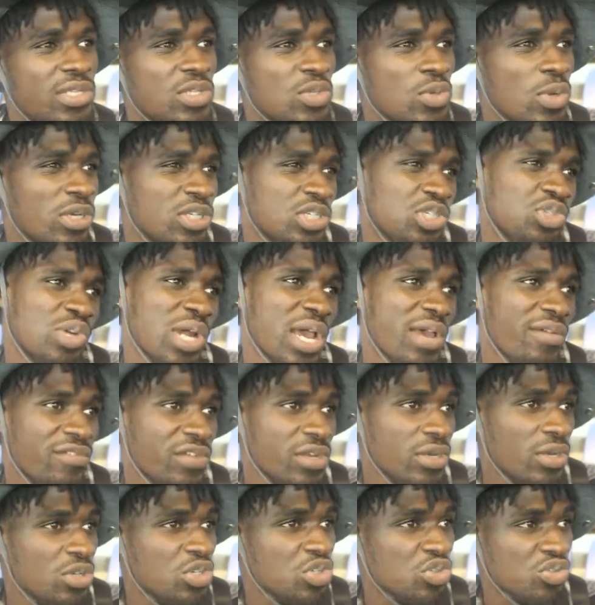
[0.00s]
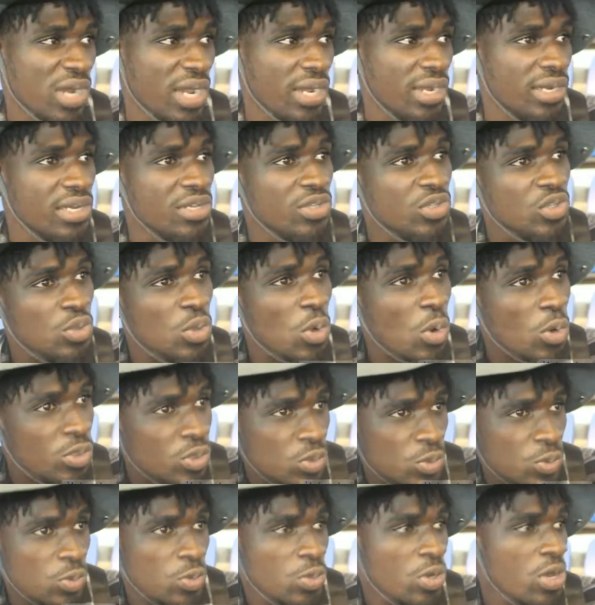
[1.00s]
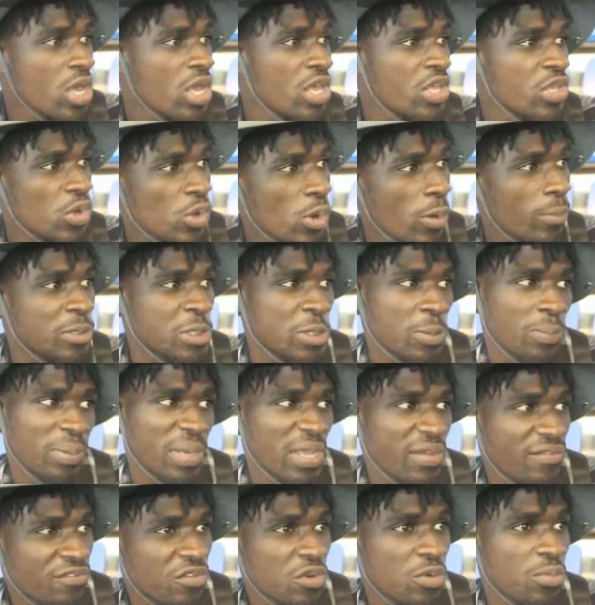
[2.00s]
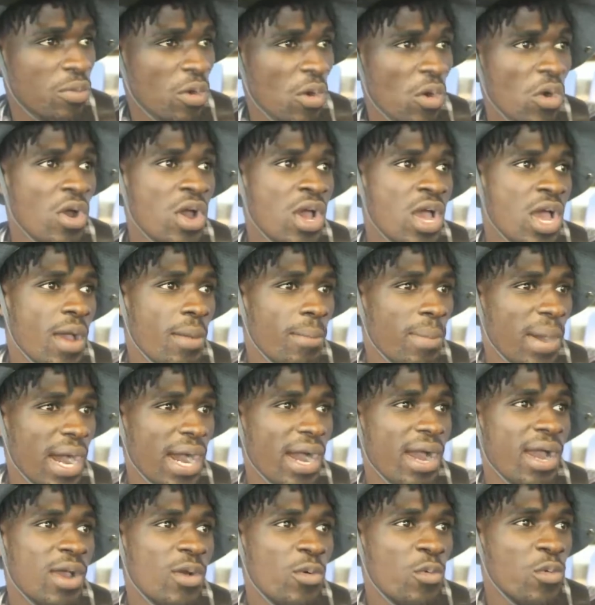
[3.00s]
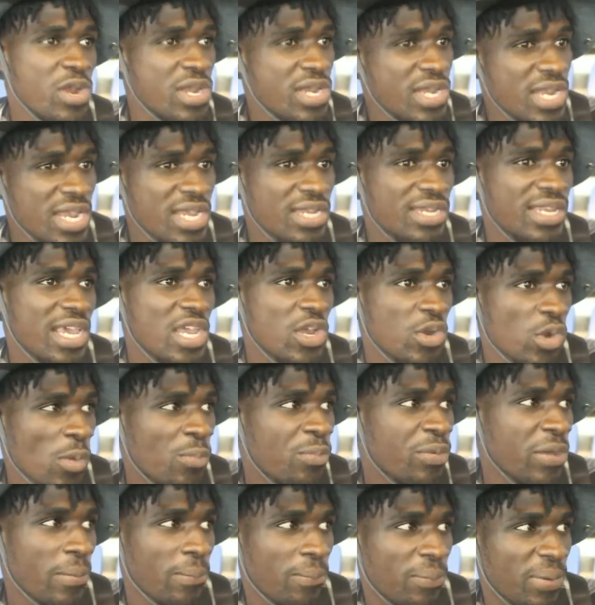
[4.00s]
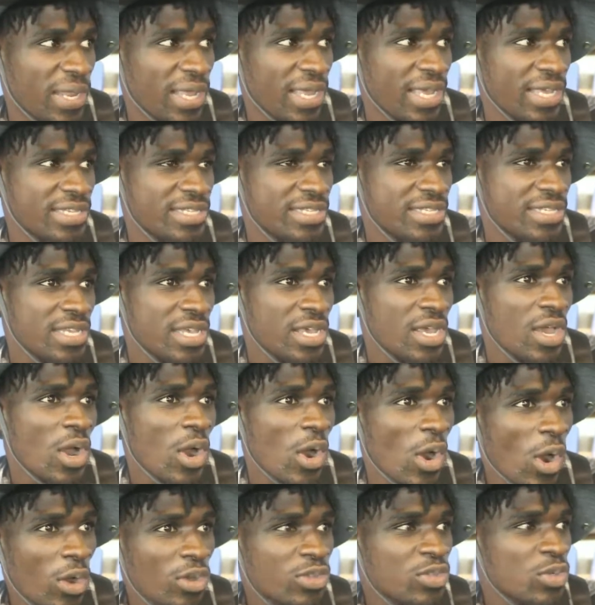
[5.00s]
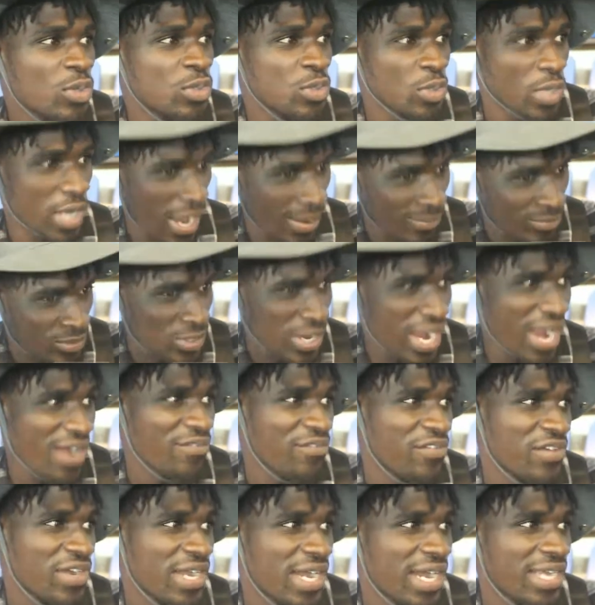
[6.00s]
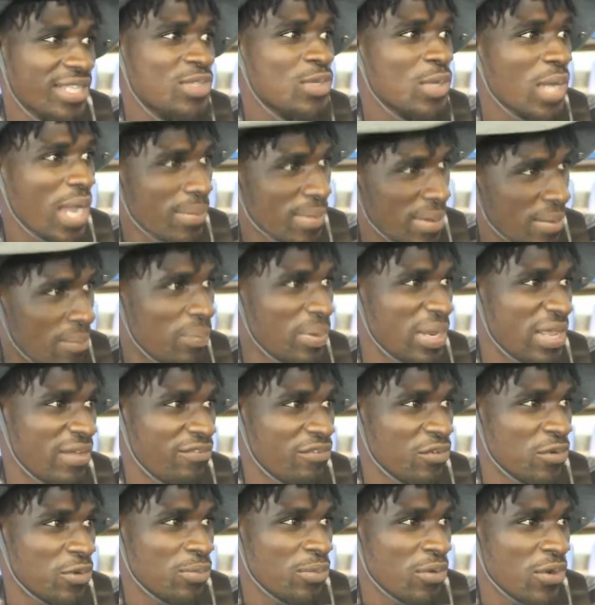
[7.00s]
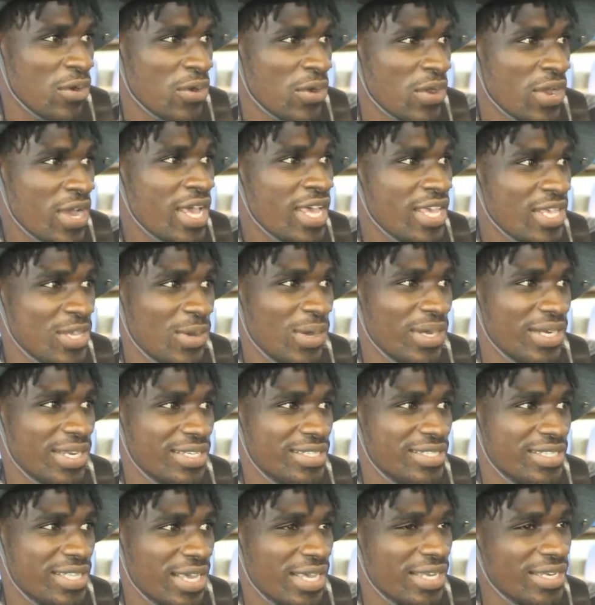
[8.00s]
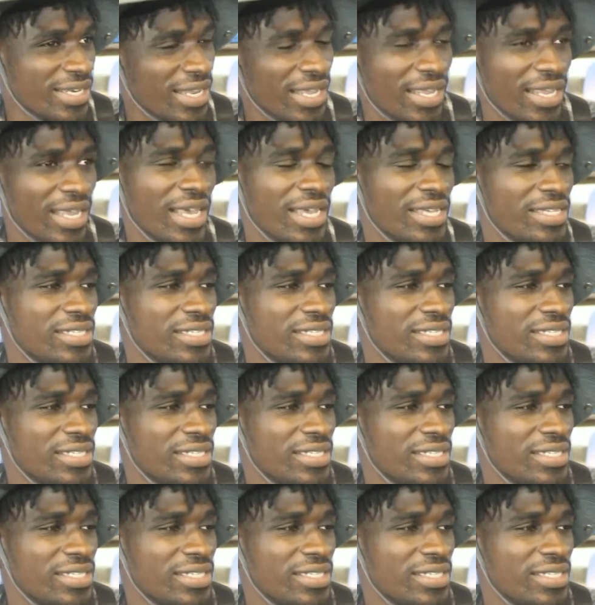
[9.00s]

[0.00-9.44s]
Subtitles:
to or striving or struggling to go to Europe to play football. But we need the European players also to come to Africa to come and play football. You understand? Yes.